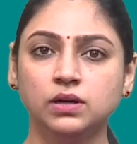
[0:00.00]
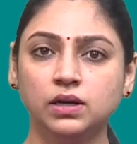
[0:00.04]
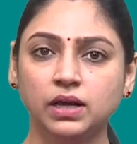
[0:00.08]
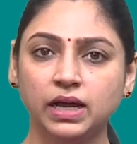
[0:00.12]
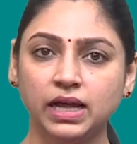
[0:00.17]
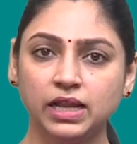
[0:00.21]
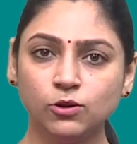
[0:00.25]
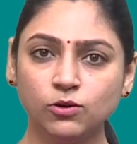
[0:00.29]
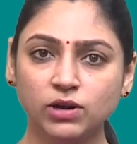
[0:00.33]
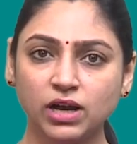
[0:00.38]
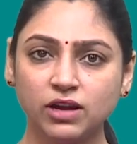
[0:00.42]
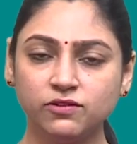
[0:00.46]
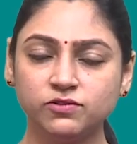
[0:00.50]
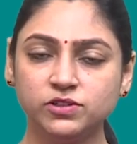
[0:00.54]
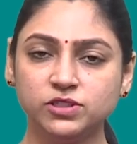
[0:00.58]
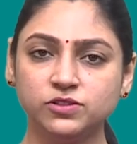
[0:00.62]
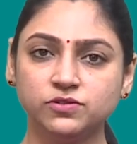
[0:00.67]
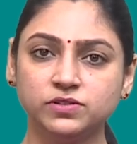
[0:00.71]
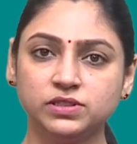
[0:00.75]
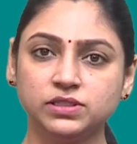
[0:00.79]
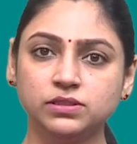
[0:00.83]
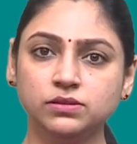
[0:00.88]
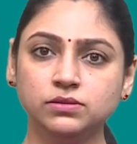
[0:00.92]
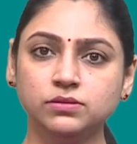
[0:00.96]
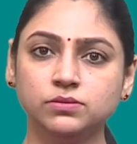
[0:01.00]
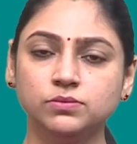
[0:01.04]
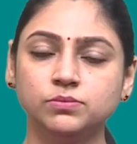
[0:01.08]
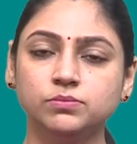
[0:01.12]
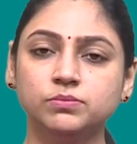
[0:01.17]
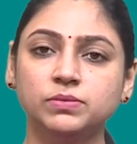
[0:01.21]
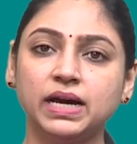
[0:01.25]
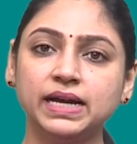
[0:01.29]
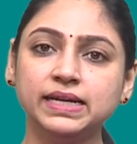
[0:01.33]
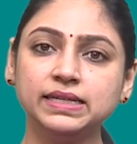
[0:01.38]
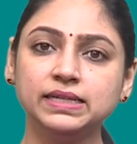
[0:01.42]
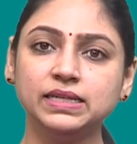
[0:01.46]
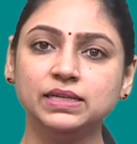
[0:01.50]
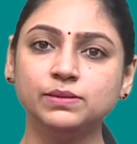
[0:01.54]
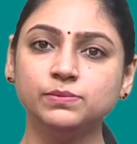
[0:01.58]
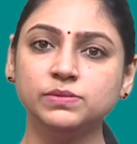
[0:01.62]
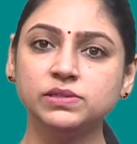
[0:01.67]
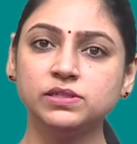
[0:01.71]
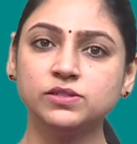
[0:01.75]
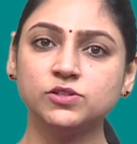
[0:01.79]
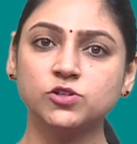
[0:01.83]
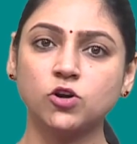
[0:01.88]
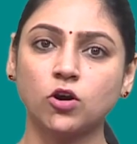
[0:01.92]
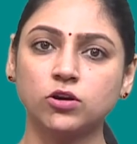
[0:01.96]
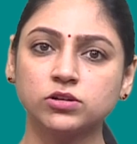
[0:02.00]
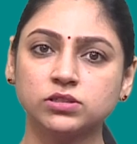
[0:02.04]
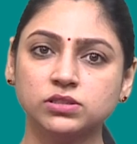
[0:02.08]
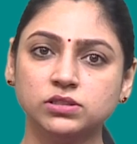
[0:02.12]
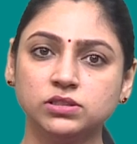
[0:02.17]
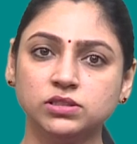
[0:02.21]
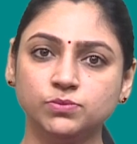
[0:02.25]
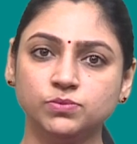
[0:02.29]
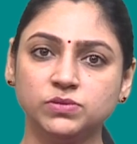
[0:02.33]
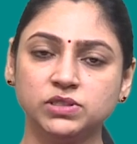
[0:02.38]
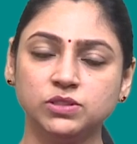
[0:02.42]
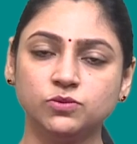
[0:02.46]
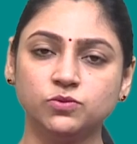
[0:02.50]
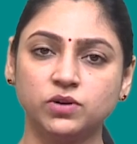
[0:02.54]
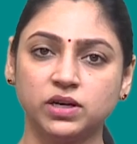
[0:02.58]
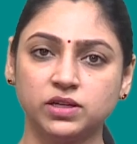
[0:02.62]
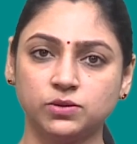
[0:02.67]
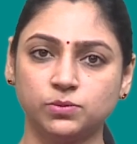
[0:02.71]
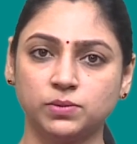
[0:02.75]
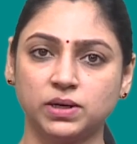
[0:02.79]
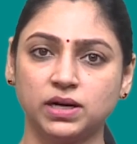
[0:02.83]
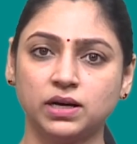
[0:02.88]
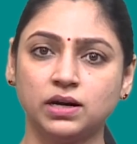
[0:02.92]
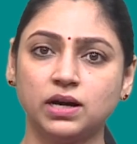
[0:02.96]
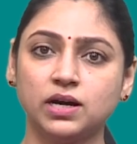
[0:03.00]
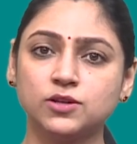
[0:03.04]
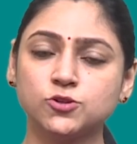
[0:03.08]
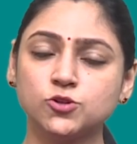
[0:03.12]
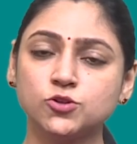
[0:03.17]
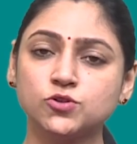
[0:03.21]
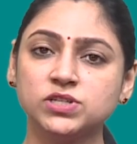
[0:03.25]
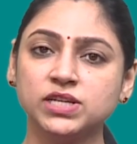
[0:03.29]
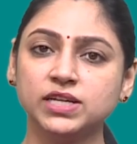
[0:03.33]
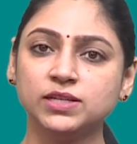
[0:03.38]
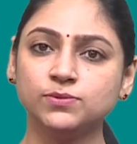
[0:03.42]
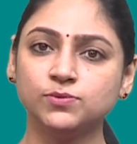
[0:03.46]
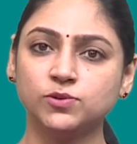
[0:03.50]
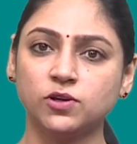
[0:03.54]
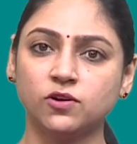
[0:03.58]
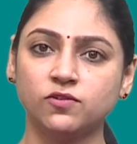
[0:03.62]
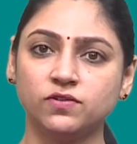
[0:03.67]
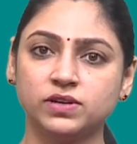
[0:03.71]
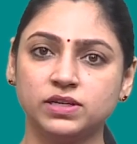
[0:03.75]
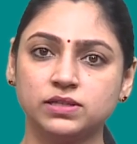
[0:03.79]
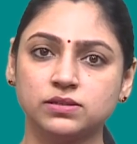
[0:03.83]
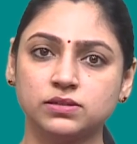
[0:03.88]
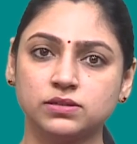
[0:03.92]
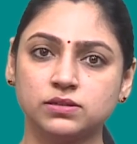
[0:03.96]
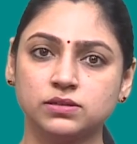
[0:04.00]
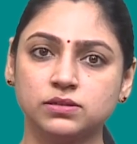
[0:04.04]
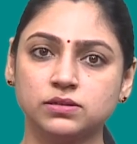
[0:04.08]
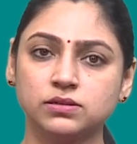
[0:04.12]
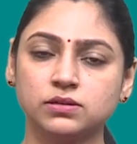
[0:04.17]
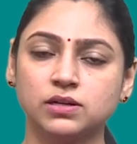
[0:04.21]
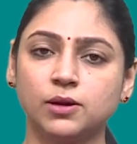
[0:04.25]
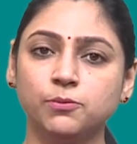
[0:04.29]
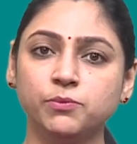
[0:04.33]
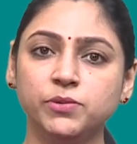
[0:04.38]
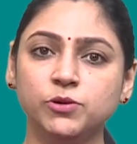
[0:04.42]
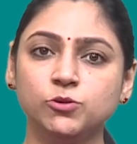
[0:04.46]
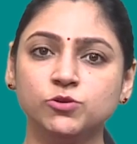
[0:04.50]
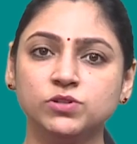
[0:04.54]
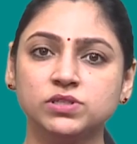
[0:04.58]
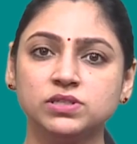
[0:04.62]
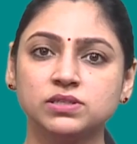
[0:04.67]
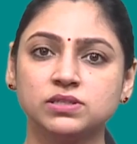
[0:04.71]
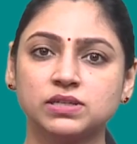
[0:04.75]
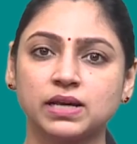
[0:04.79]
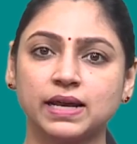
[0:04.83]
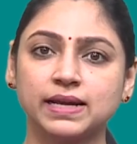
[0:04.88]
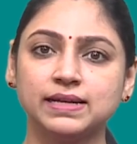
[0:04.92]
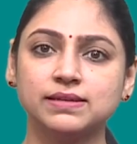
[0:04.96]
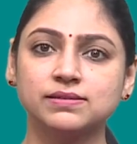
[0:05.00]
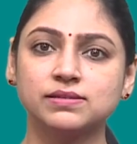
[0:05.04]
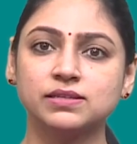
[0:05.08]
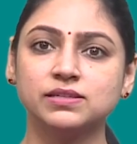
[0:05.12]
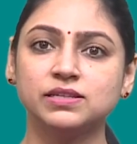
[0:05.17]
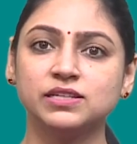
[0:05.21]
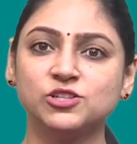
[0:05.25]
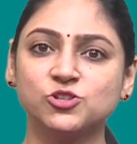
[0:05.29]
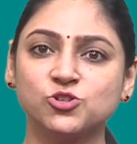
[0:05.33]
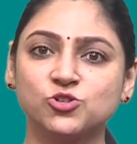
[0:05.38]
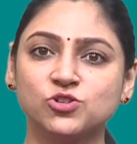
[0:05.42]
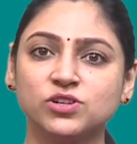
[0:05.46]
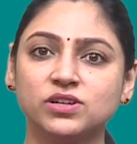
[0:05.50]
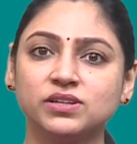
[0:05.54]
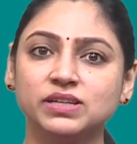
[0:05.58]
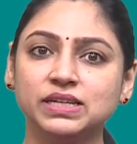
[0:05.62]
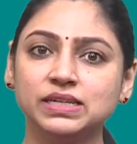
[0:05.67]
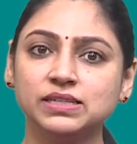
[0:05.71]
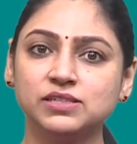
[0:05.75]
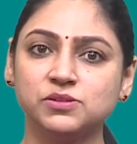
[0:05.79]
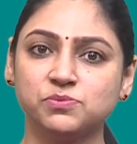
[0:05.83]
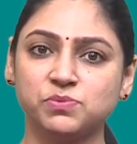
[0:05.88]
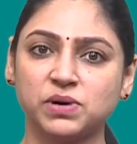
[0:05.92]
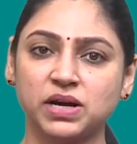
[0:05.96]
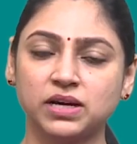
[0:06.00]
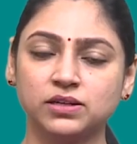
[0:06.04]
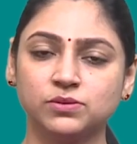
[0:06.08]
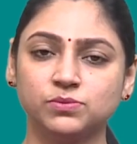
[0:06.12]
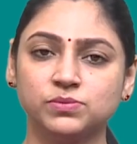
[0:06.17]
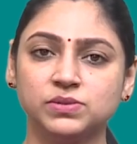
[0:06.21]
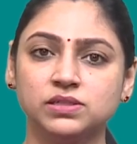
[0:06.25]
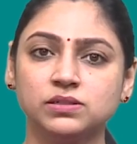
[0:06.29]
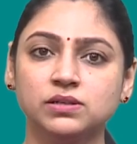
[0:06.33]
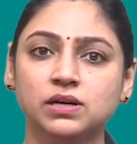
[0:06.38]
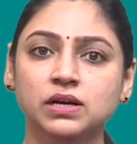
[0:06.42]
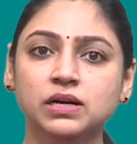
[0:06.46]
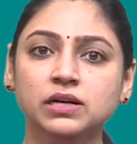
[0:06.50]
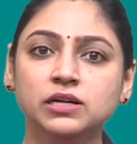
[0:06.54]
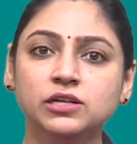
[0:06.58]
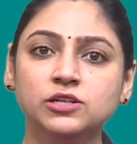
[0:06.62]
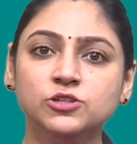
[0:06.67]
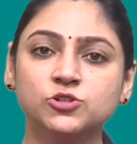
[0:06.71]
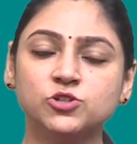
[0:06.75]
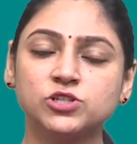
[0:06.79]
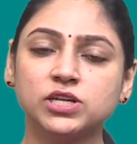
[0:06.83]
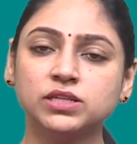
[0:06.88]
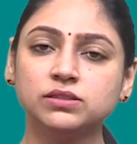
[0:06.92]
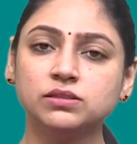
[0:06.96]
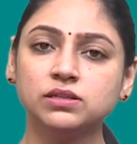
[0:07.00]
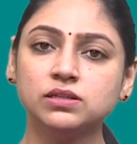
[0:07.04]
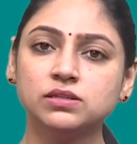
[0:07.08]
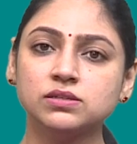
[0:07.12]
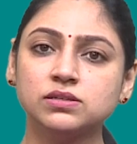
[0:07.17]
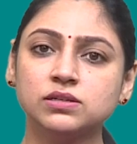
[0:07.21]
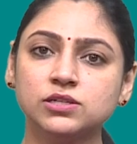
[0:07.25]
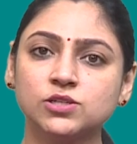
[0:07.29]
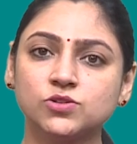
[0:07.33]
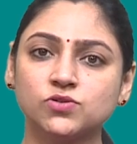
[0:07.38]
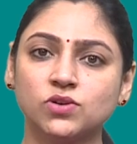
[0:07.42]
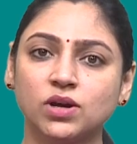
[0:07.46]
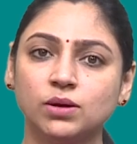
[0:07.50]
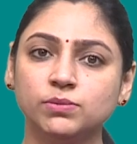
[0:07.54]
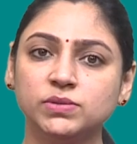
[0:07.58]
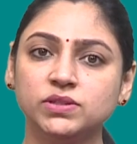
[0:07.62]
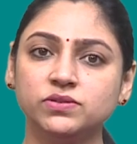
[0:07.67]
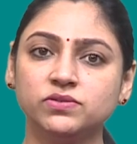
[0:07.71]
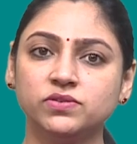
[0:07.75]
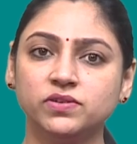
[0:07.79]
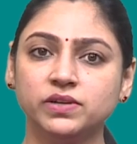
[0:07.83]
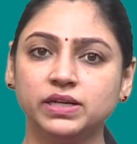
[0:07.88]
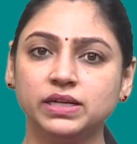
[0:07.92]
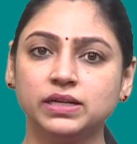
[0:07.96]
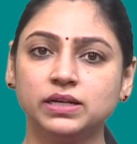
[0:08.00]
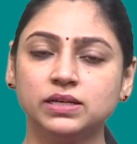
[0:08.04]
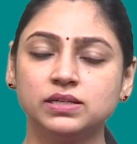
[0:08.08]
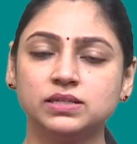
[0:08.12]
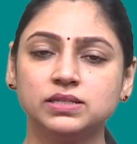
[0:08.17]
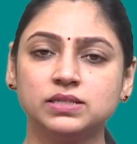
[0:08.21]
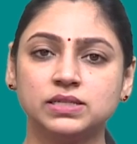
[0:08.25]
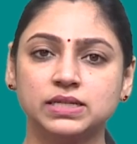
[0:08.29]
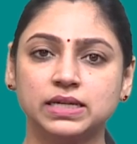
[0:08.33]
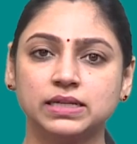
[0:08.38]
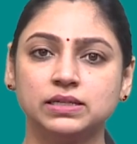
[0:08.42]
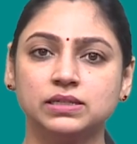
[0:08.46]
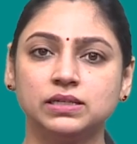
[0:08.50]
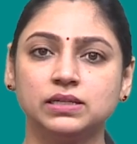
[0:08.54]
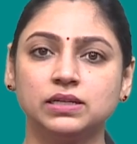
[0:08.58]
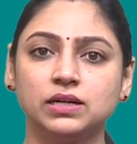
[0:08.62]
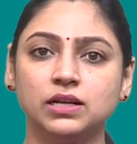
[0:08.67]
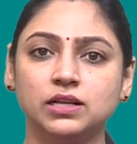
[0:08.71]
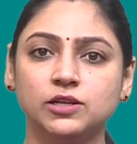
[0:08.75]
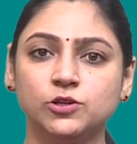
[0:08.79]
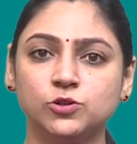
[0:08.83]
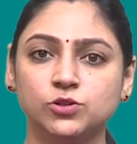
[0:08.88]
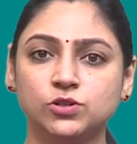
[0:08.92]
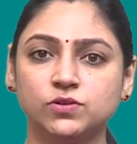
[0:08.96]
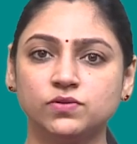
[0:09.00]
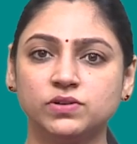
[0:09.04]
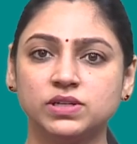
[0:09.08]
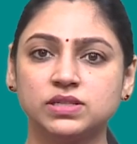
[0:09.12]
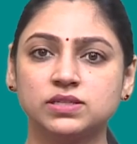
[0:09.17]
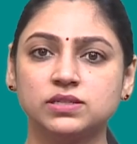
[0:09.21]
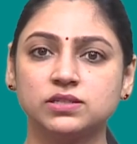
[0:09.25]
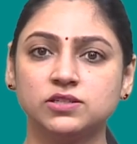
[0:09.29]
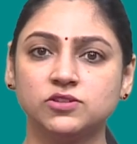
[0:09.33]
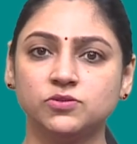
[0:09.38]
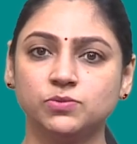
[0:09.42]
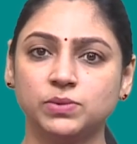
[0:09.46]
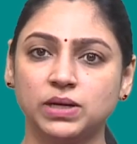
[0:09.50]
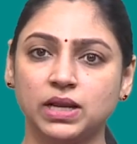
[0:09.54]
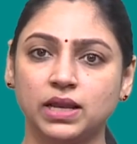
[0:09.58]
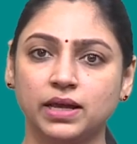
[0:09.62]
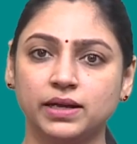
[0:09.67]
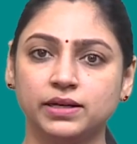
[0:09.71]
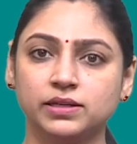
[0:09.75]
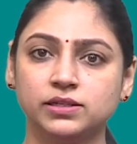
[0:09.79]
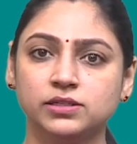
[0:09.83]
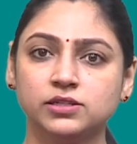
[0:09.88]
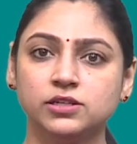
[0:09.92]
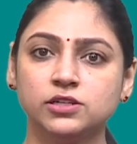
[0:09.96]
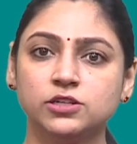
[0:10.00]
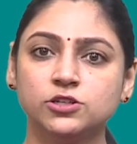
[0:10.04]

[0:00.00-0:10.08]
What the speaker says: Hello everyone, my name is Dr. Dipti Verma, Associate Professor, Computer Science and Engineering Department, Chhattisgarh Swami Vivekanand Technical University, Bhilai.